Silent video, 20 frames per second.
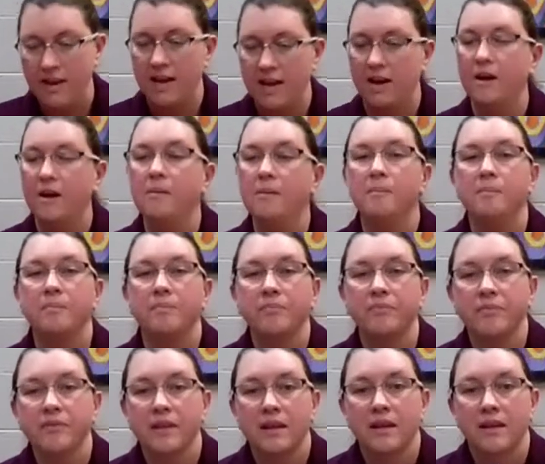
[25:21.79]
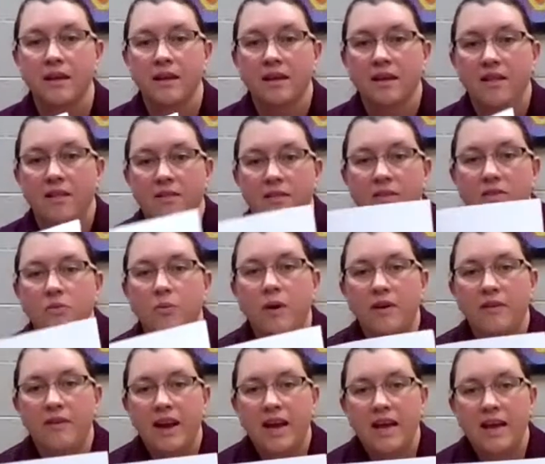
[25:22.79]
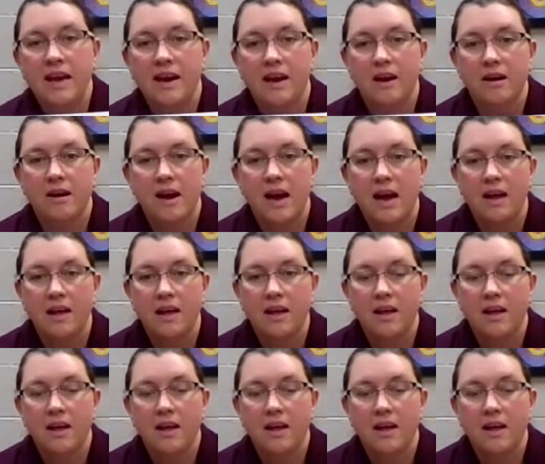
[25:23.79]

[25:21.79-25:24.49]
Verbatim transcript: here, this one right here.